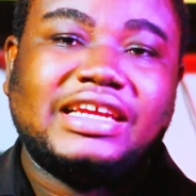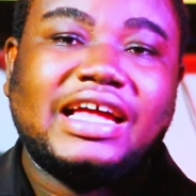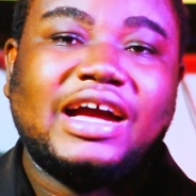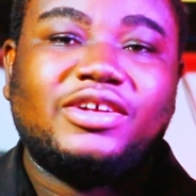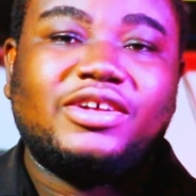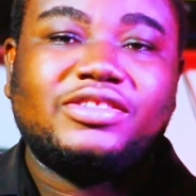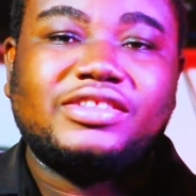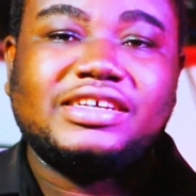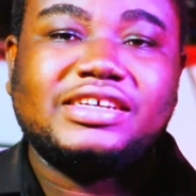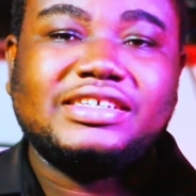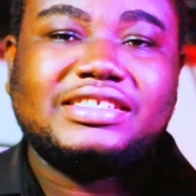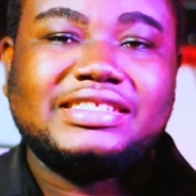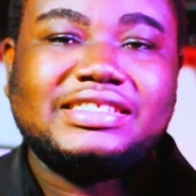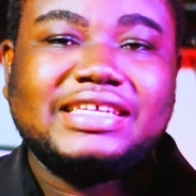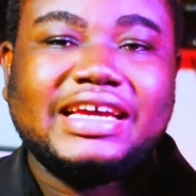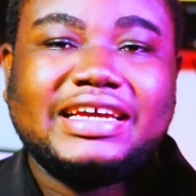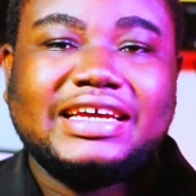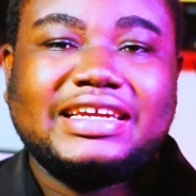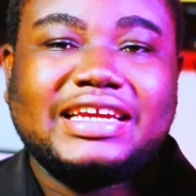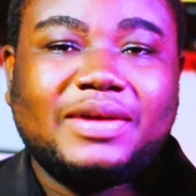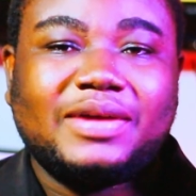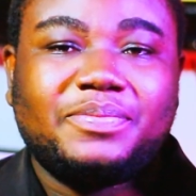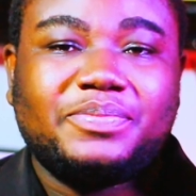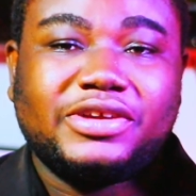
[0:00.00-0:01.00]
Now, this
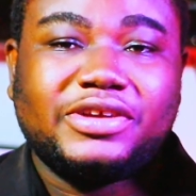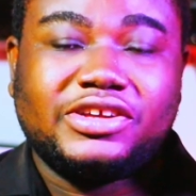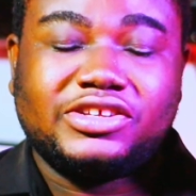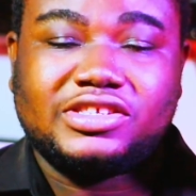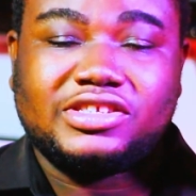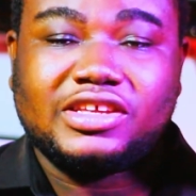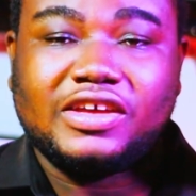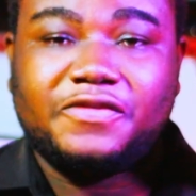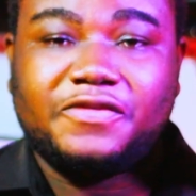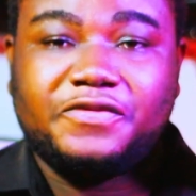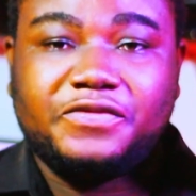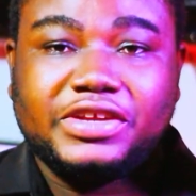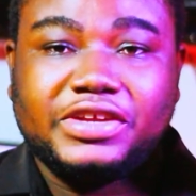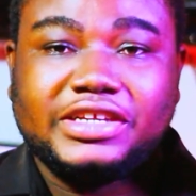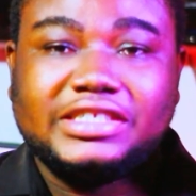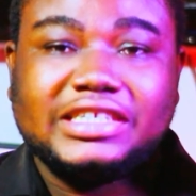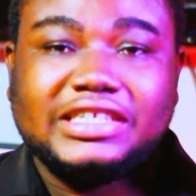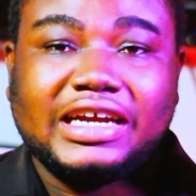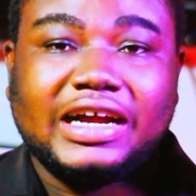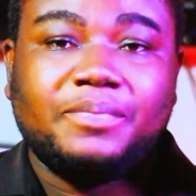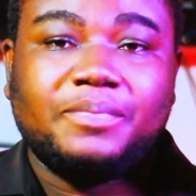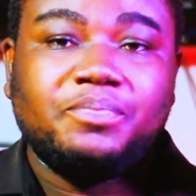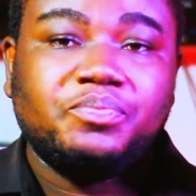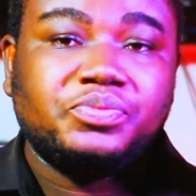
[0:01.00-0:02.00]
turn up is a
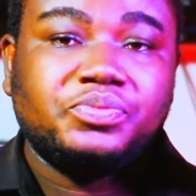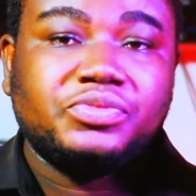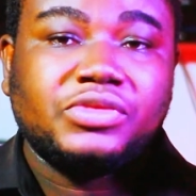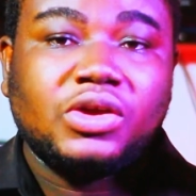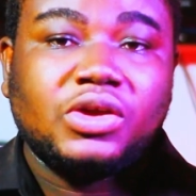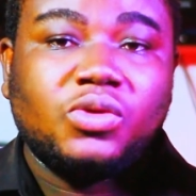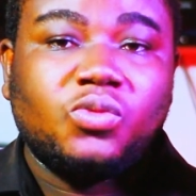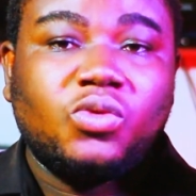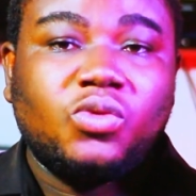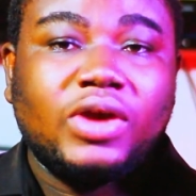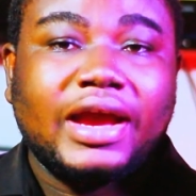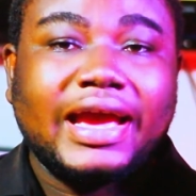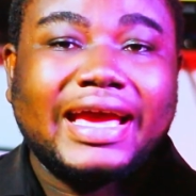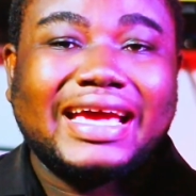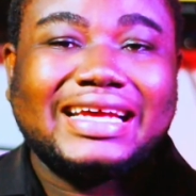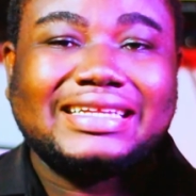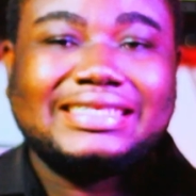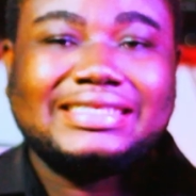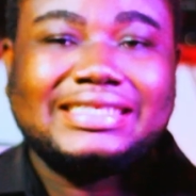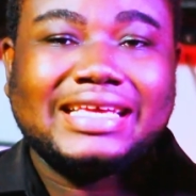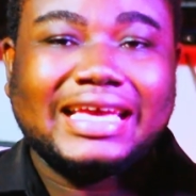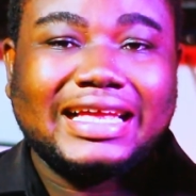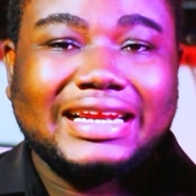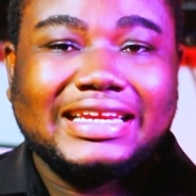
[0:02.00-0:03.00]
feature
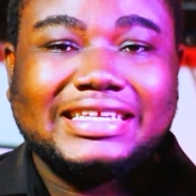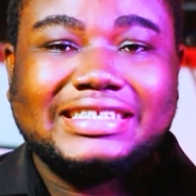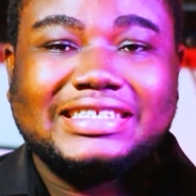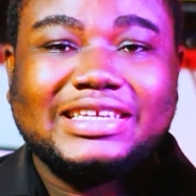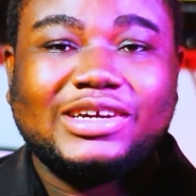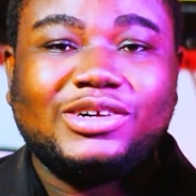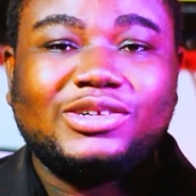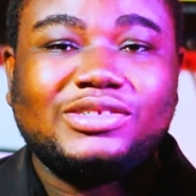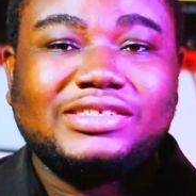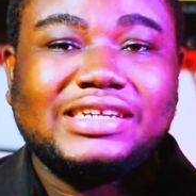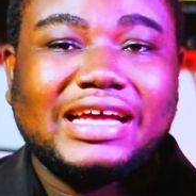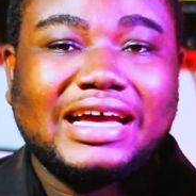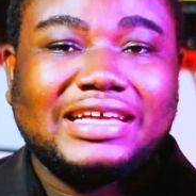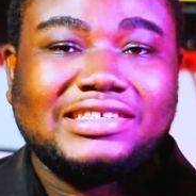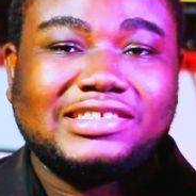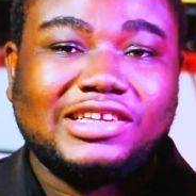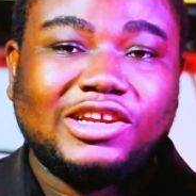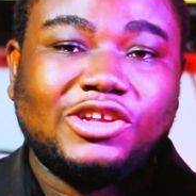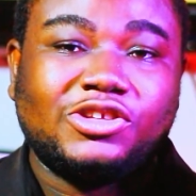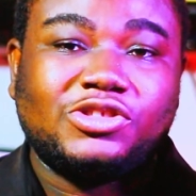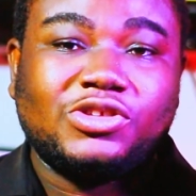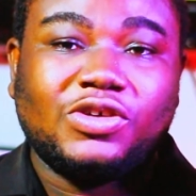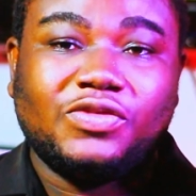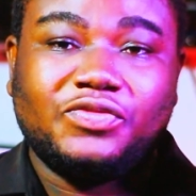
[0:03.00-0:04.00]
where Telecel does a
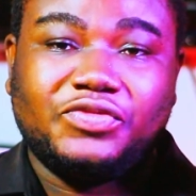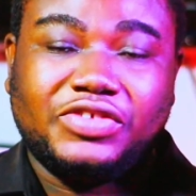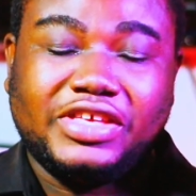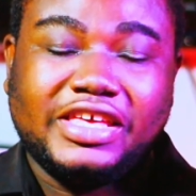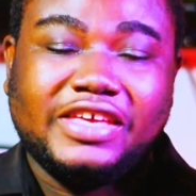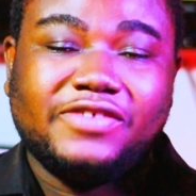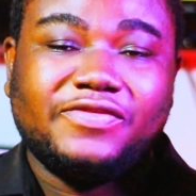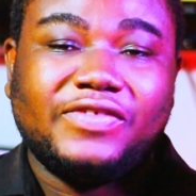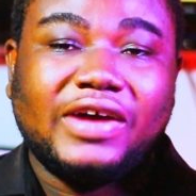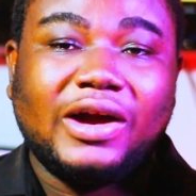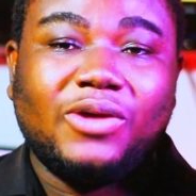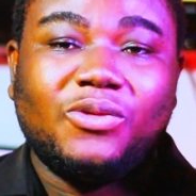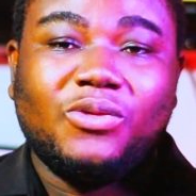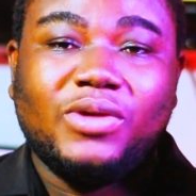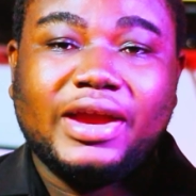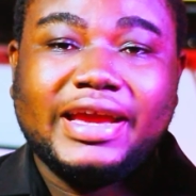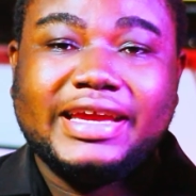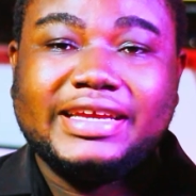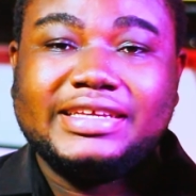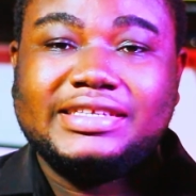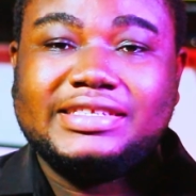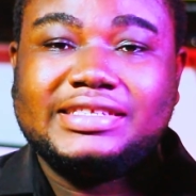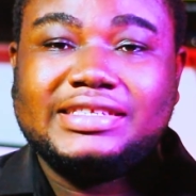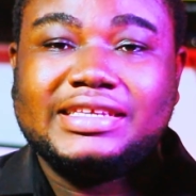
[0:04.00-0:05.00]
lot of
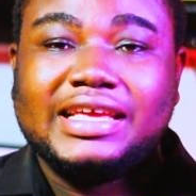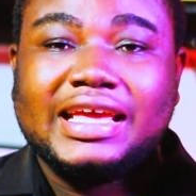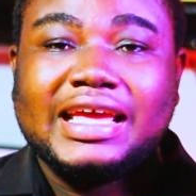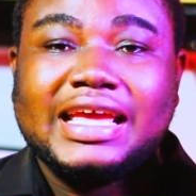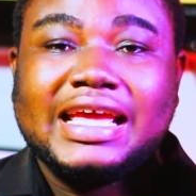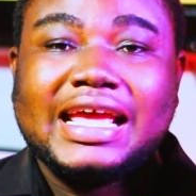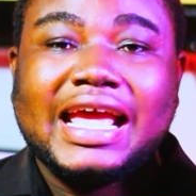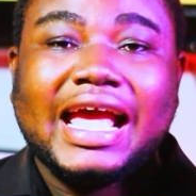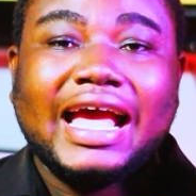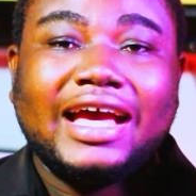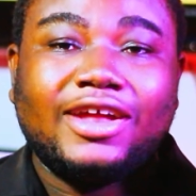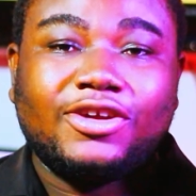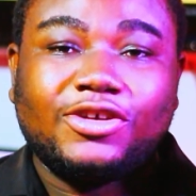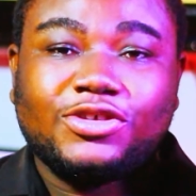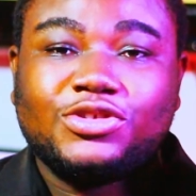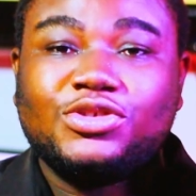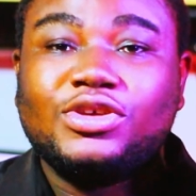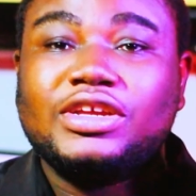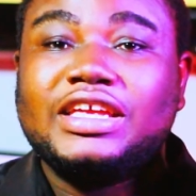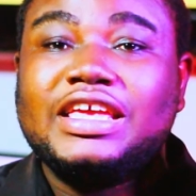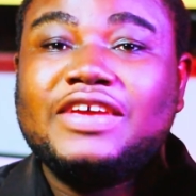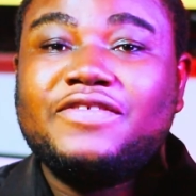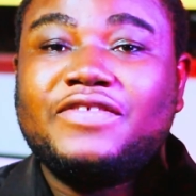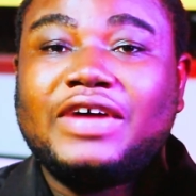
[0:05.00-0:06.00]
giveaways and
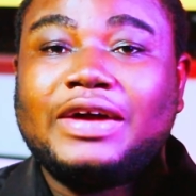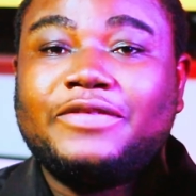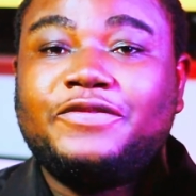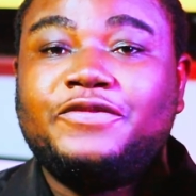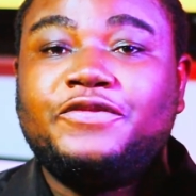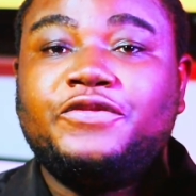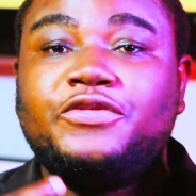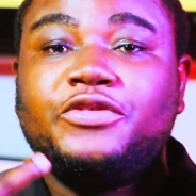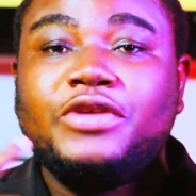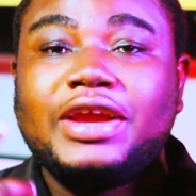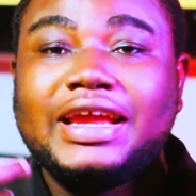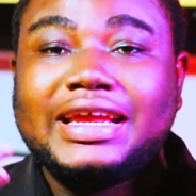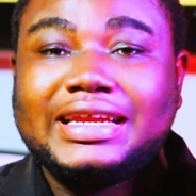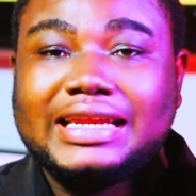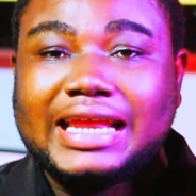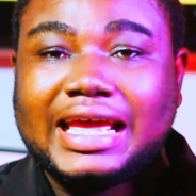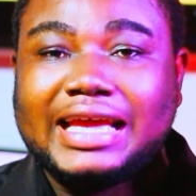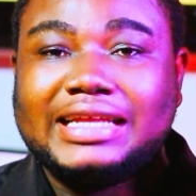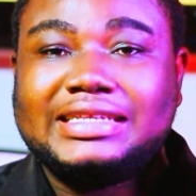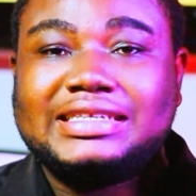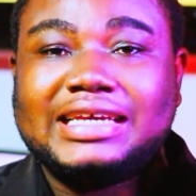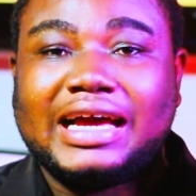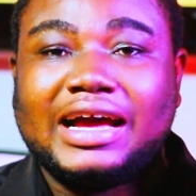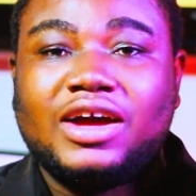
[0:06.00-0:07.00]
also give out free
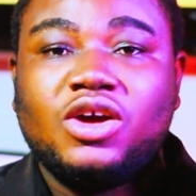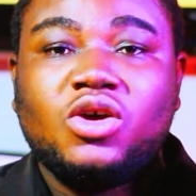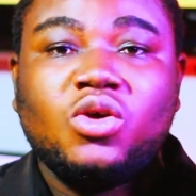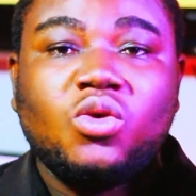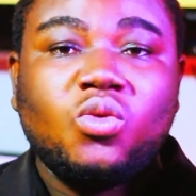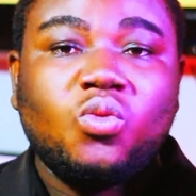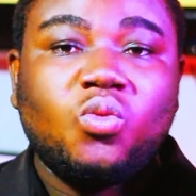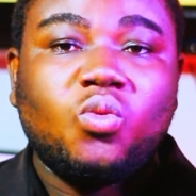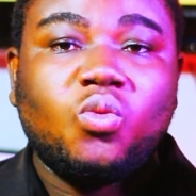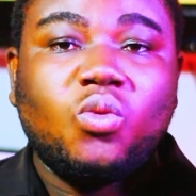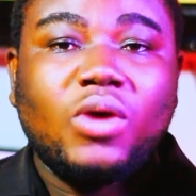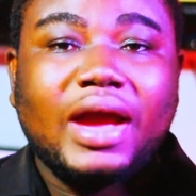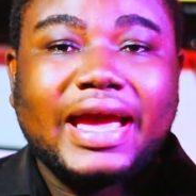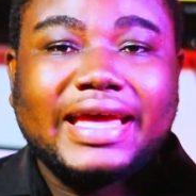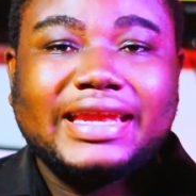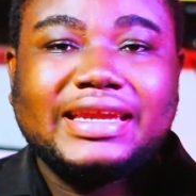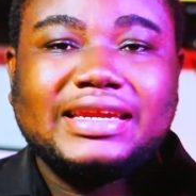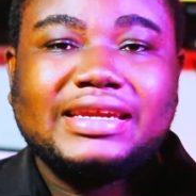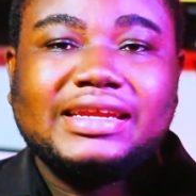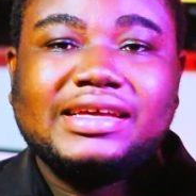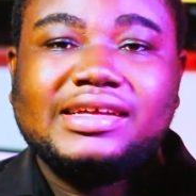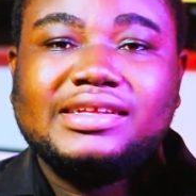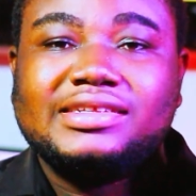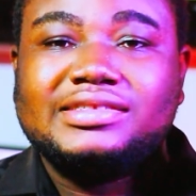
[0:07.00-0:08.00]
data
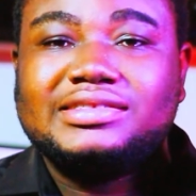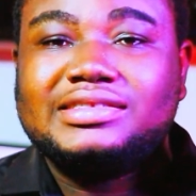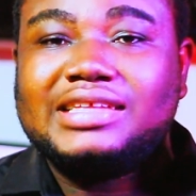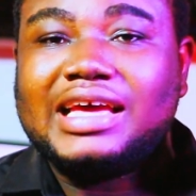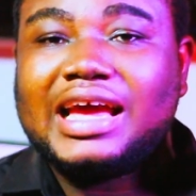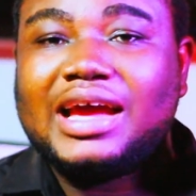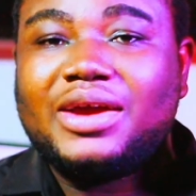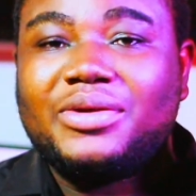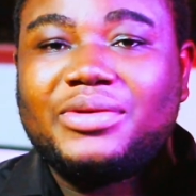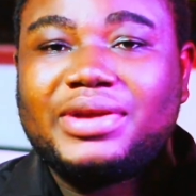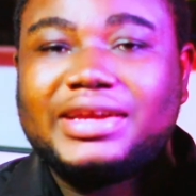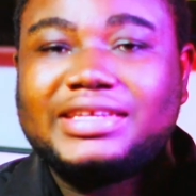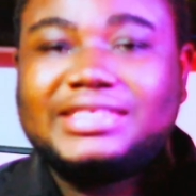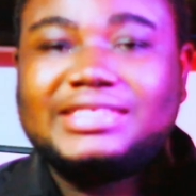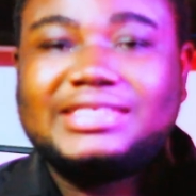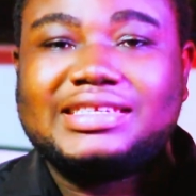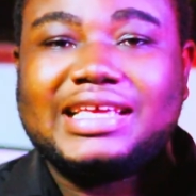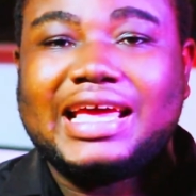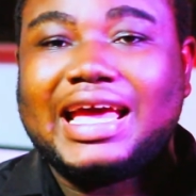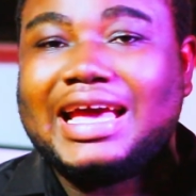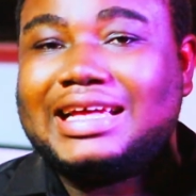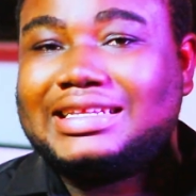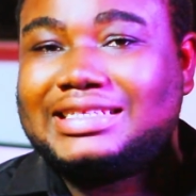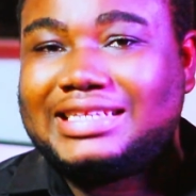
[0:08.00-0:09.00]
when there
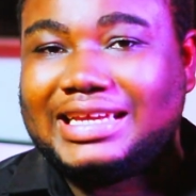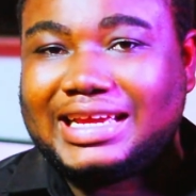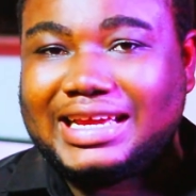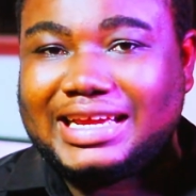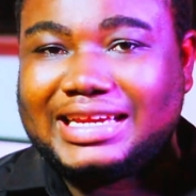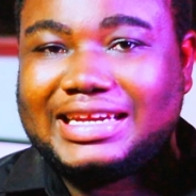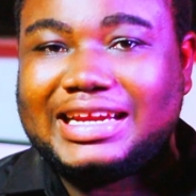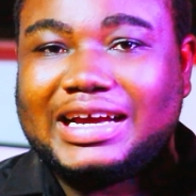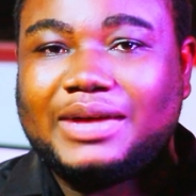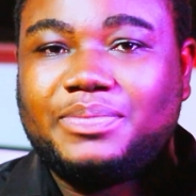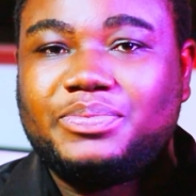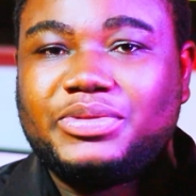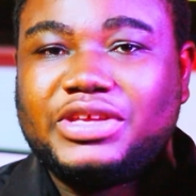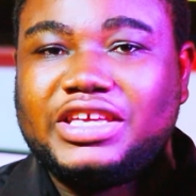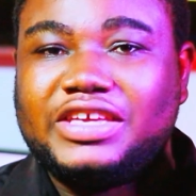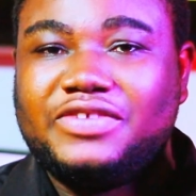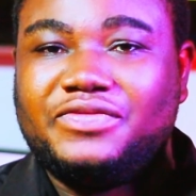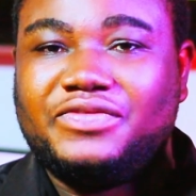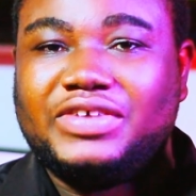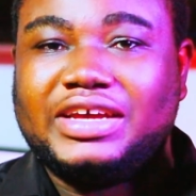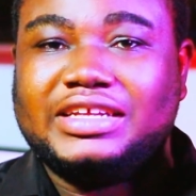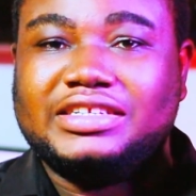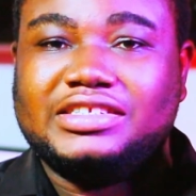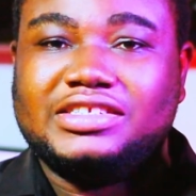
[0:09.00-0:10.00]
is a turn up
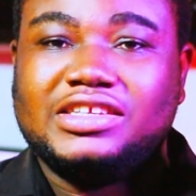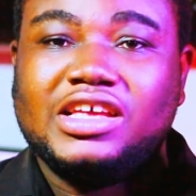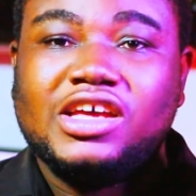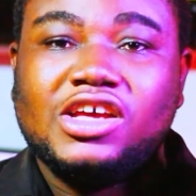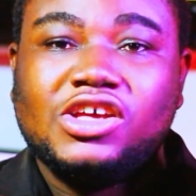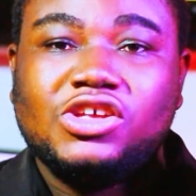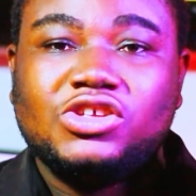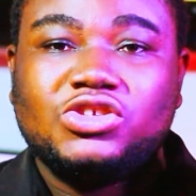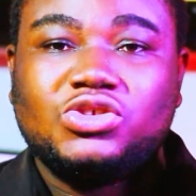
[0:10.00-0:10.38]
event.